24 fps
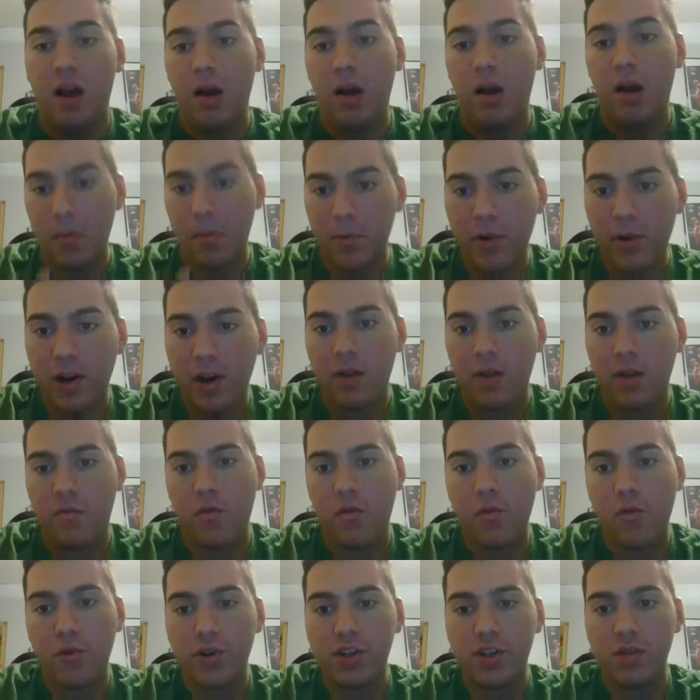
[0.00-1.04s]
upgraded, of
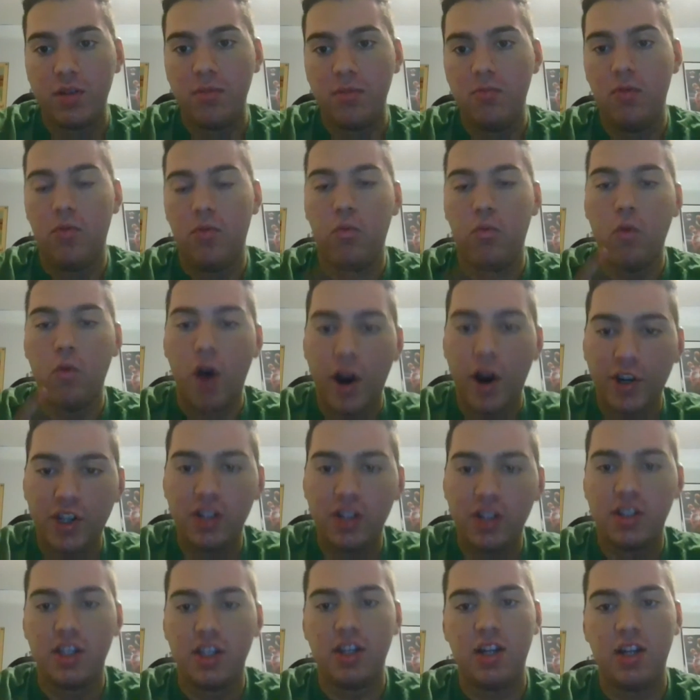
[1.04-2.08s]
course, with
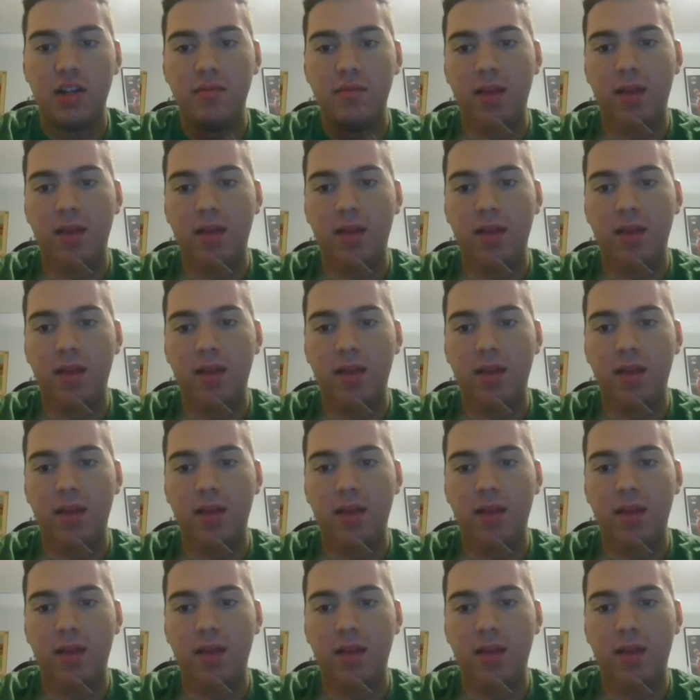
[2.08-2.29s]
Washington.